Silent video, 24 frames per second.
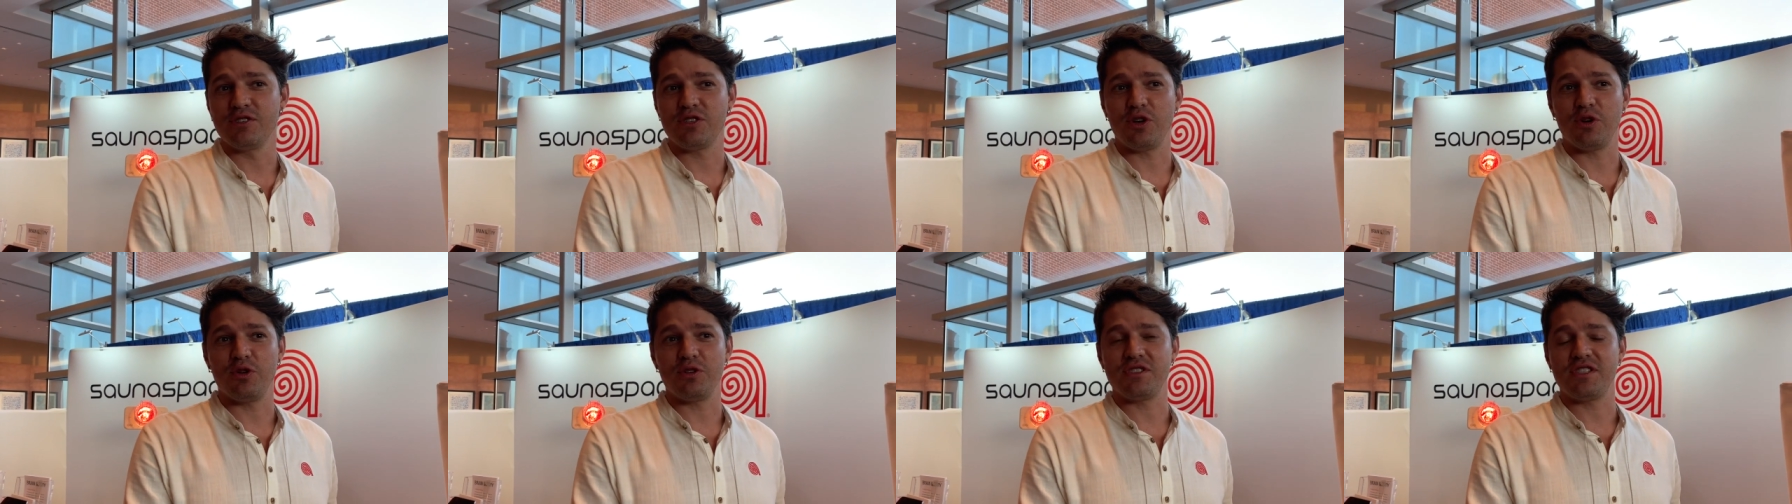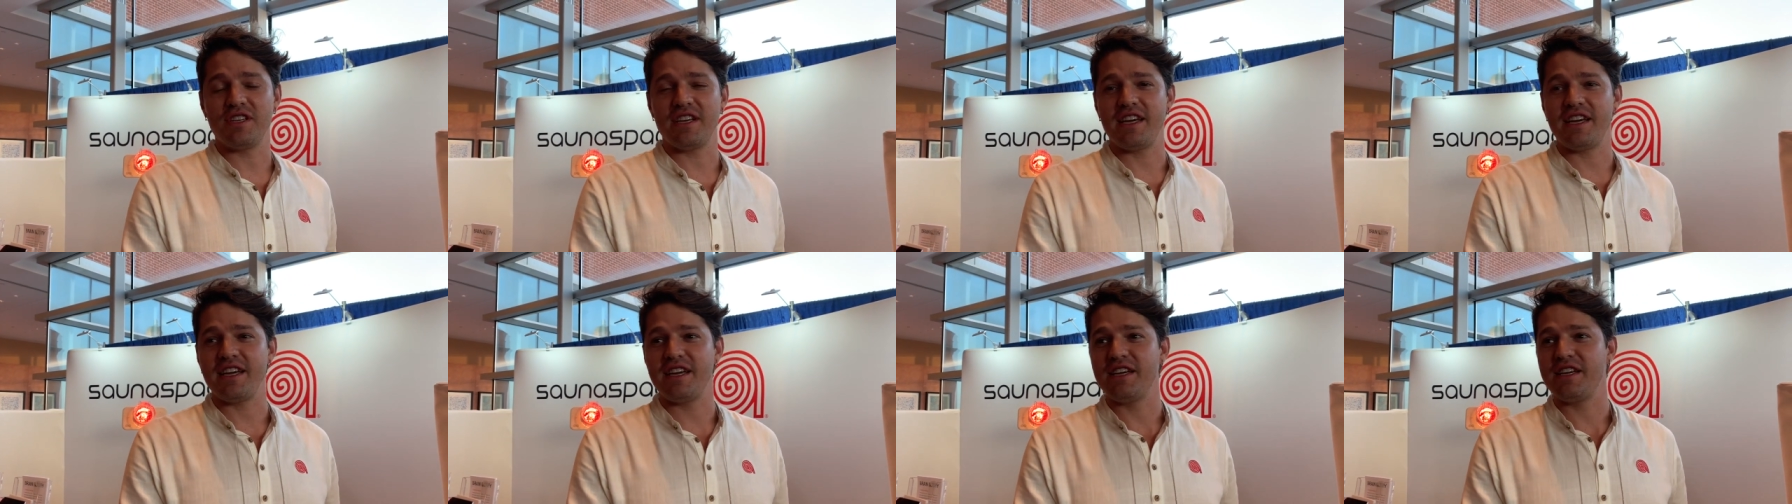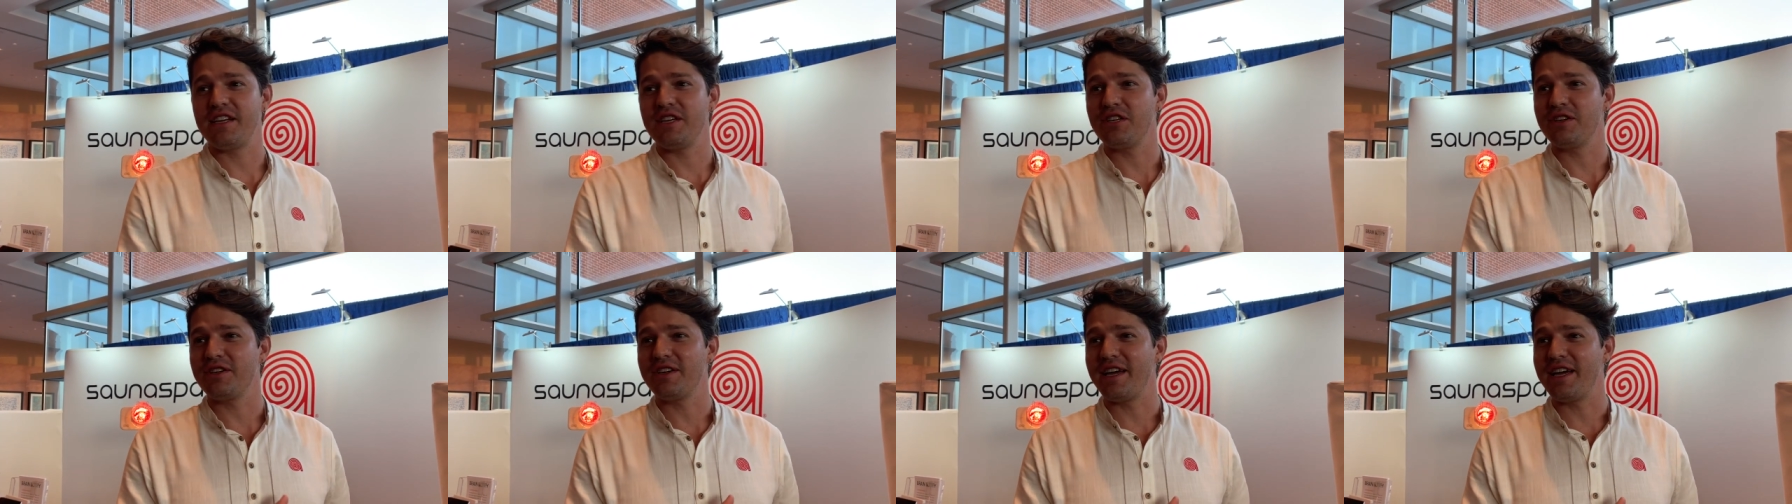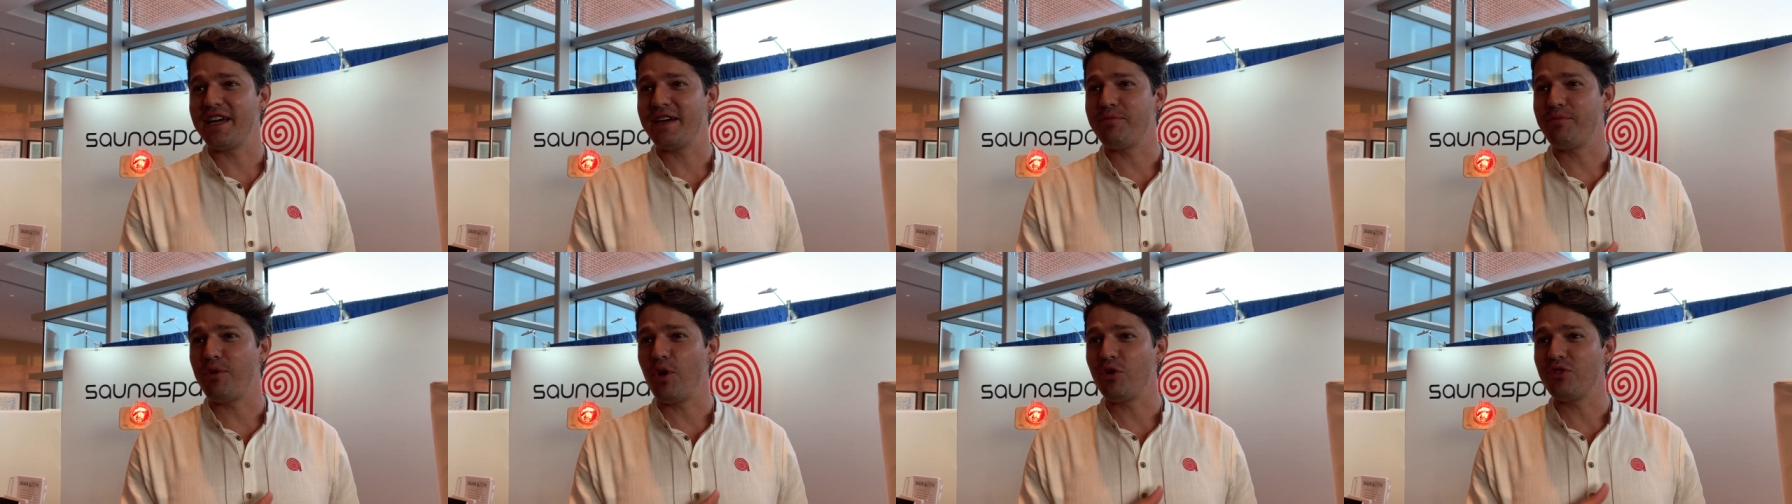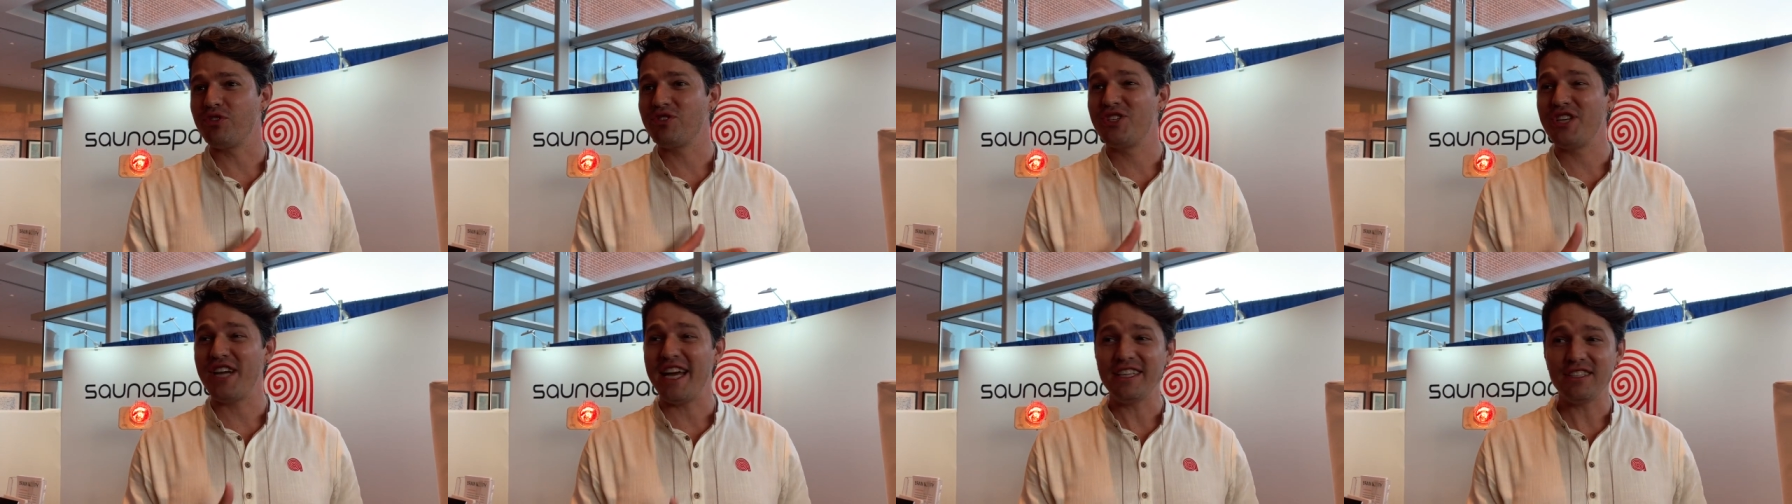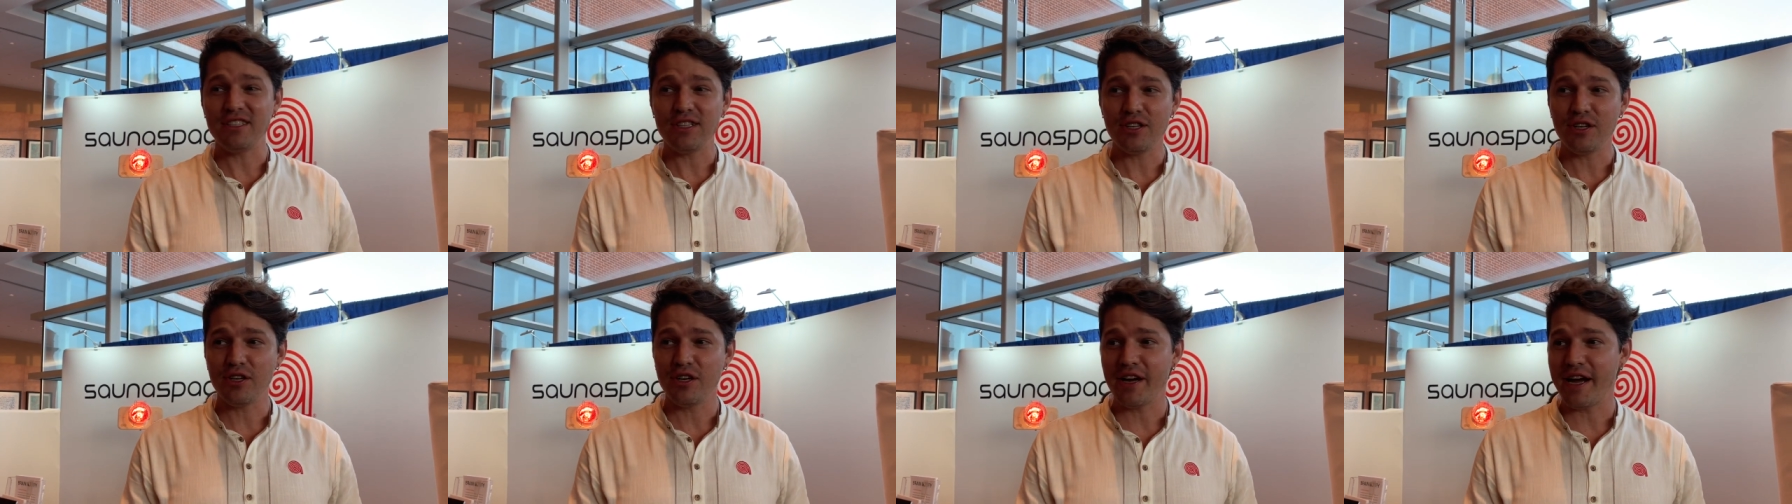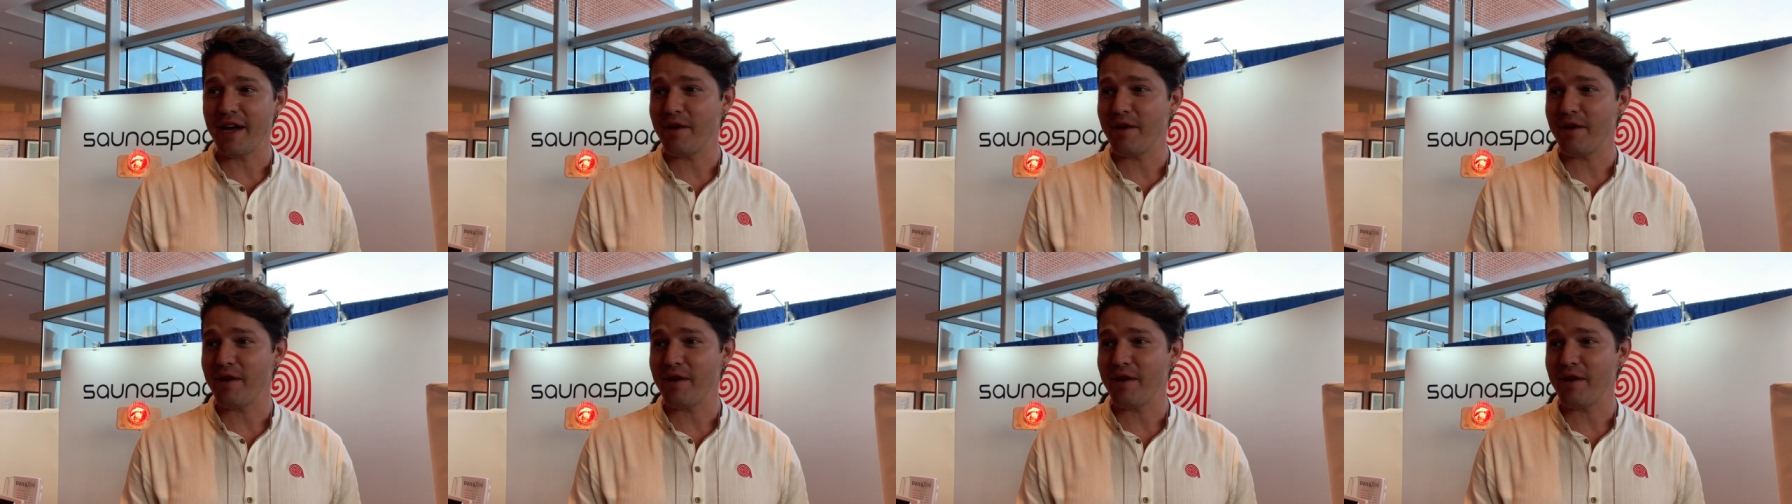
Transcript: So it's a both gentler